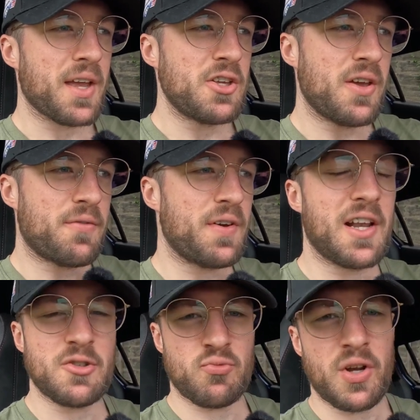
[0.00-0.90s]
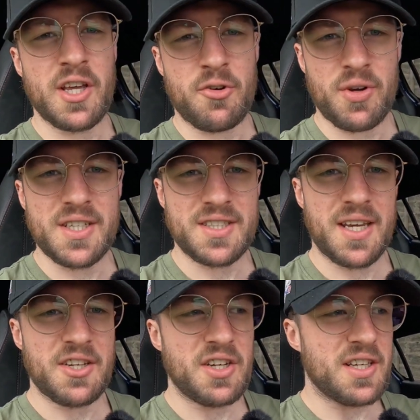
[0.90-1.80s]
You feel like really
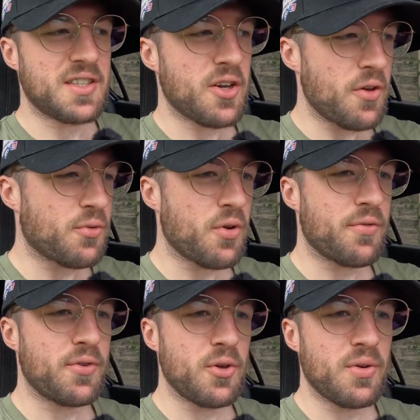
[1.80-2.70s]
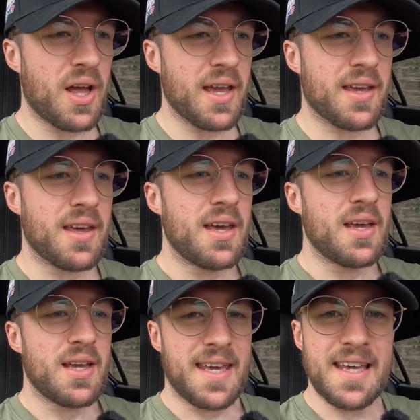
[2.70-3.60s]
greasy, and you need to go through a few like
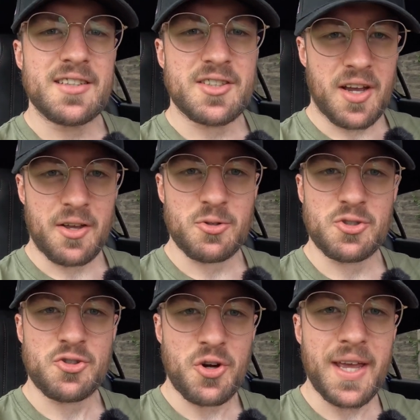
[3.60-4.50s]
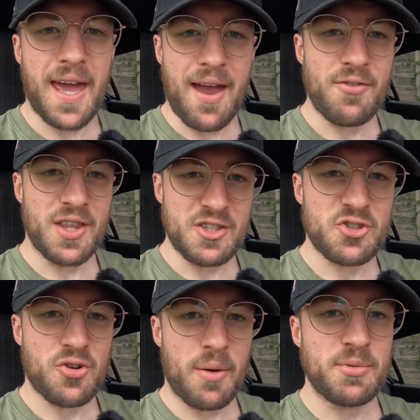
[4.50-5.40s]
heat cycles to try and get everything
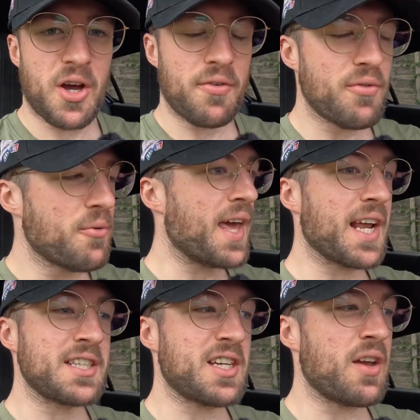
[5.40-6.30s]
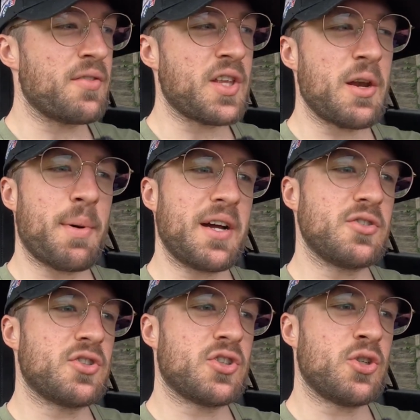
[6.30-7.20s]
scrubbed off. And I can tell you, I've done about
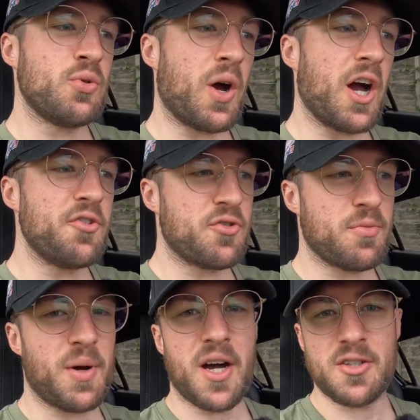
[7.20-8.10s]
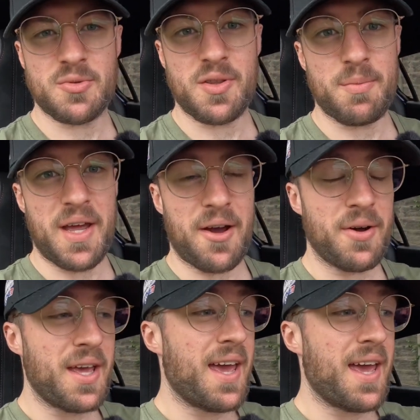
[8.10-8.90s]
200 miles with them now,